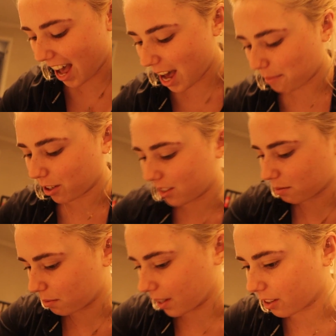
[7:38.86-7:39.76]
um, what are
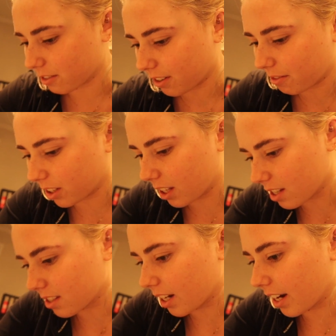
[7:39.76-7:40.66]
some of my other favorite
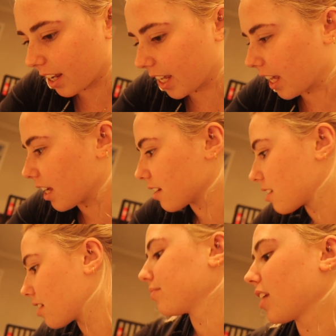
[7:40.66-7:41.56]
things that I
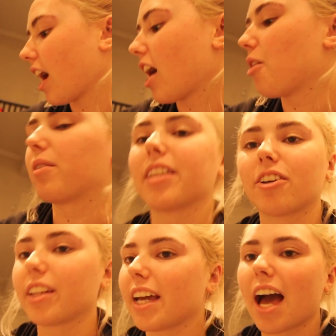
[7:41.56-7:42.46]
get? Oh,
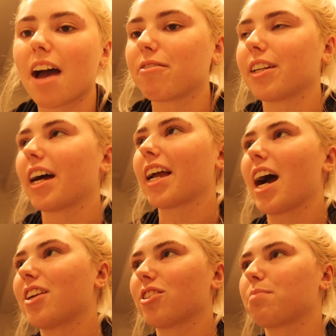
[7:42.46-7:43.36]
literally every night
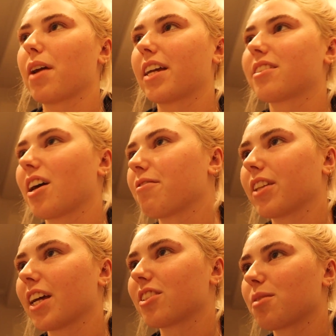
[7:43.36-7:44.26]
I just make stuff in
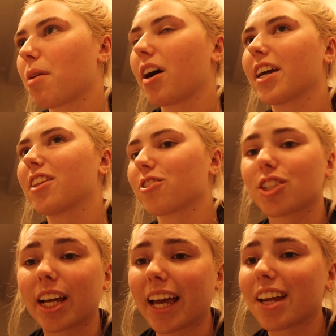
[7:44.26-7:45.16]
the Instapot, either
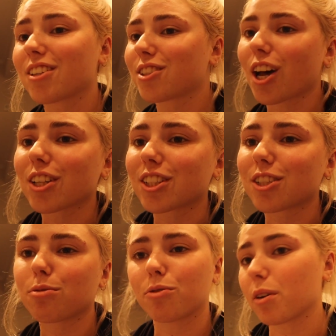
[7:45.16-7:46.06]
chicken,
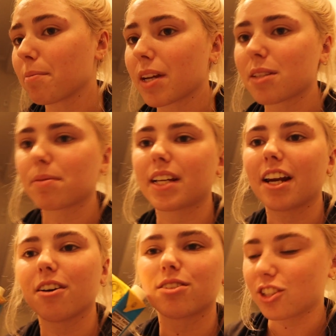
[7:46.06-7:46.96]
sausage with green beans,
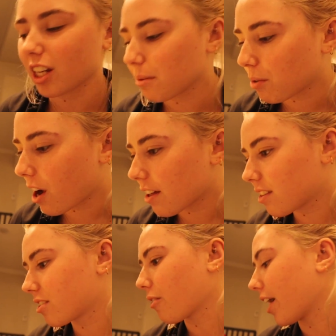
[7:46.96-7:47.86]
potatoes, chicken broth.
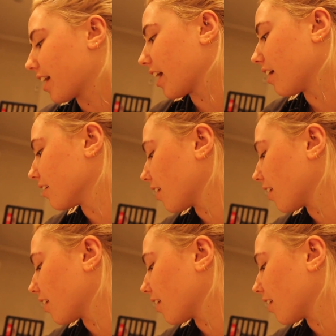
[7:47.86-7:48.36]
So I get a